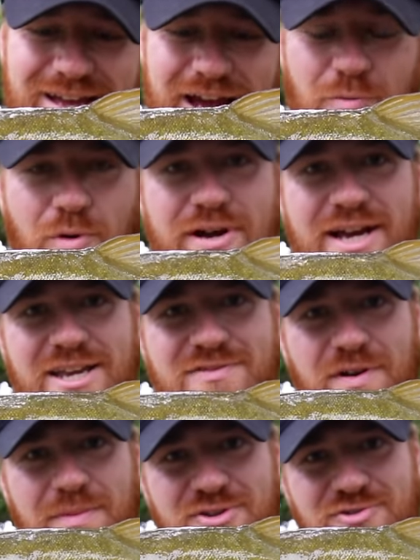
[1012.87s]
I had one cast
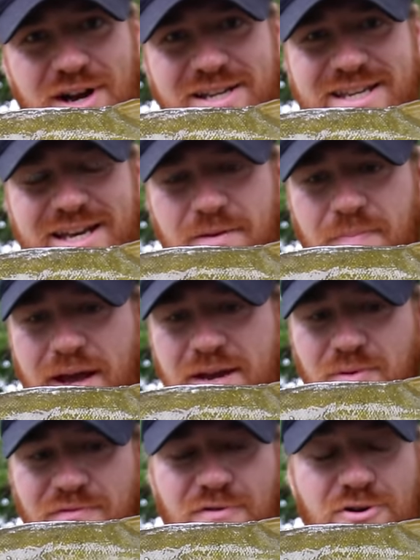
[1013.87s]
for him, he tried to get the
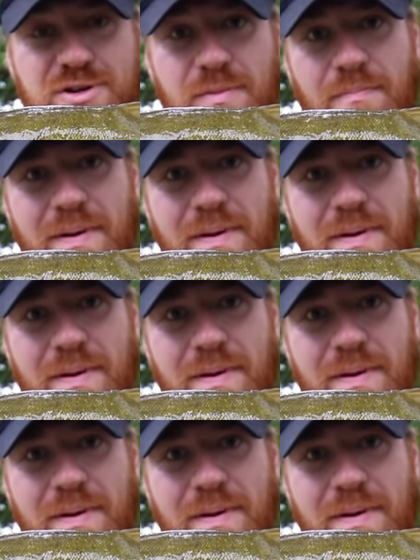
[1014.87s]
bait, but unfortunately